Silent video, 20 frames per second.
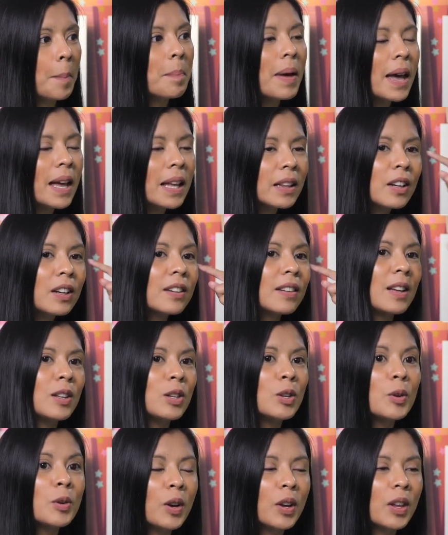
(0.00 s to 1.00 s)
better
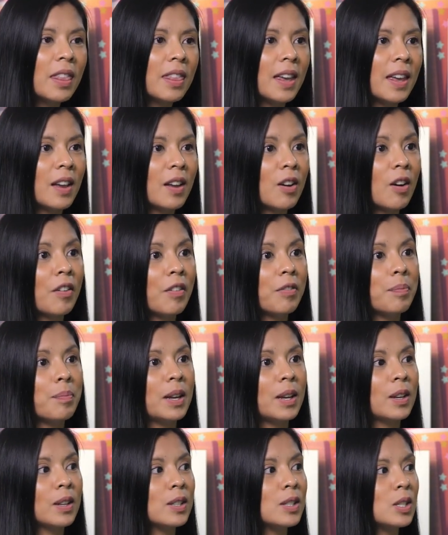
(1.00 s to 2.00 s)
than you could think of
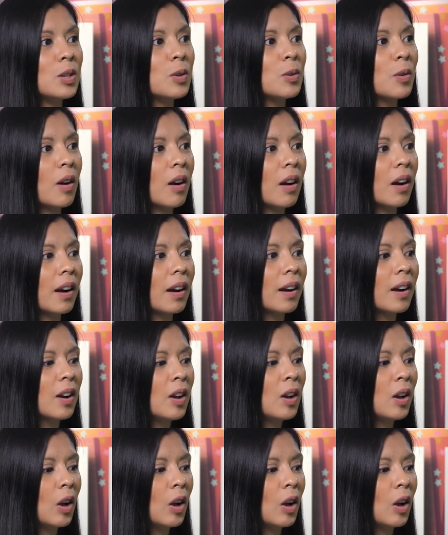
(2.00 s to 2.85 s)
because you are